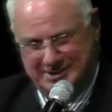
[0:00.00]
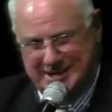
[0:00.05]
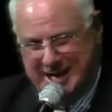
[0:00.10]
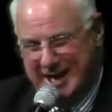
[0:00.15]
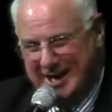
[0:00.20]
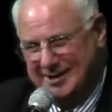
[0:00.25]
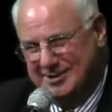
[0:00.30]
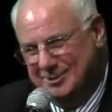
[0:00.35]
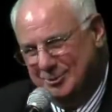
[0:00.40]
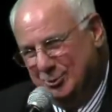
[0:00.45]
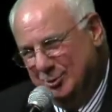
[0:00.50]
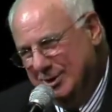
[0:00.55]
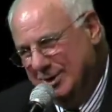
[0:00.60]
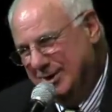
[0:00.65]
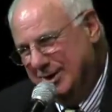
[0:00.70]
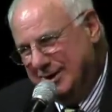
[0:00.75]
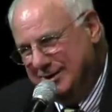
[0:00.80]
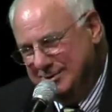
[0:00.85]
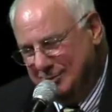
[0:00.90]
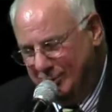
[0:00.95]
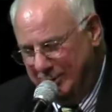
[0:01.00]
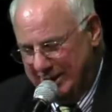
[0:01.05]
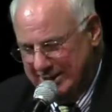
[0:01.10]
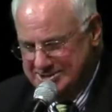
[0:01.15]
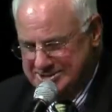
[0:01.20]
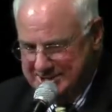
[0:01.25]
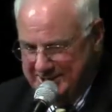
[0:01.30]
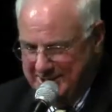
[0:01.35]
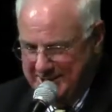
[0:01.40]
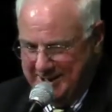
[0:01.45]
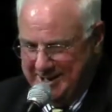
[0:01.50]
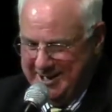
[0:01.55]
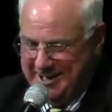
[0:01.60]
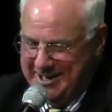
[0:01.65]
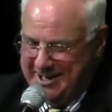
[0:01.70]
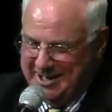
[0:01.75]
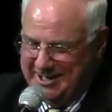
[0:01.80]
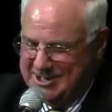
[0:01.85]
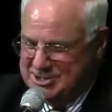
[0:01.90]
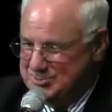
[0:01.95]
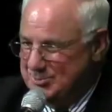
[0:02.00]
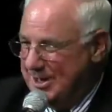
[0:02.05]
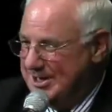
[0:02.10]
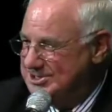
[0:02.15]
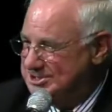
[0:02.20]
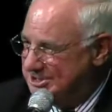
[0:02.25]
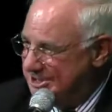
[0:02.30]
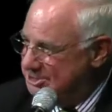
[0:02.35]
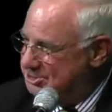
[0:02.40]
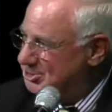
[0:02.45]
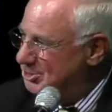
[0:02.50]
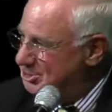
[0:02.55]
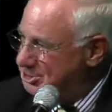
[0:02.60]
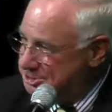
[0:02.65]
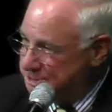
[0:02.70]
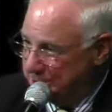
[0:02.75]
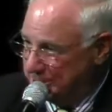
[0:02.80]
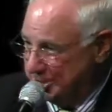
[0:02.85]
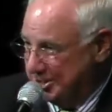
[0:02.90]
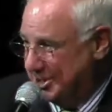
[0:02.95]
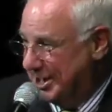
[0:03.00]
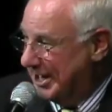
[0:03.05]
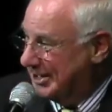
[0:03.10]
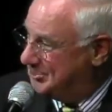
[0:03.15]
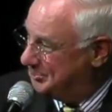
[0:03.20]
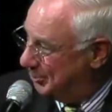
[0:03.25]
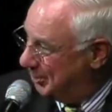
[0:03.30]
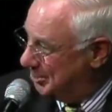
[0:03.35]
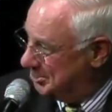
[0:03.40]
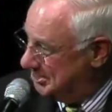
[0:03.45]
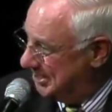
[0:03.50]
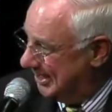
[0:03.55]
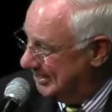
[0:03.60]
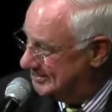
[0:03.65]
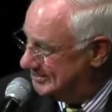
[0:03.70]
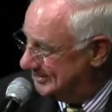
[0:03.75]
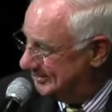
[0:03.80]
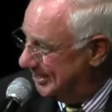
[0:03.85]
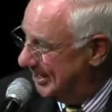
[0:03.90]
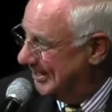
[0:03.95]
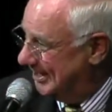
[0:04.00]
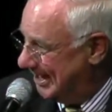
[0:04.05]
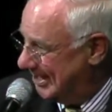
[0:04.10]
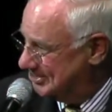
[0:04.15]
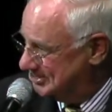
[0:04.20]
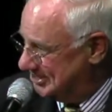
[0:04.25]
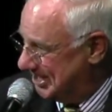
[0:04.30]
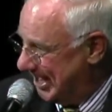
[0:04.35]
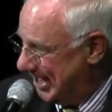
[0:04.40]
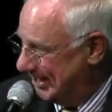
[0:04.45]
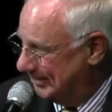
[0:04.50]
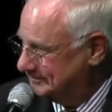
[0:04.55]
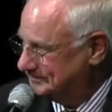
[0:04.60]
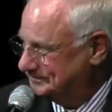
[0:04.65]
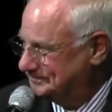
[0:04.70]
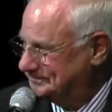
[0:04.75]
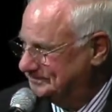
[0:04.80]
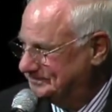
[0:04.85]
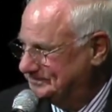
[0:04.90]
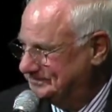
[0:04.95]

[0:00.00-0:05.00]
written out of the will otherwise. It is my sister's 39th birthday tonight, how's that?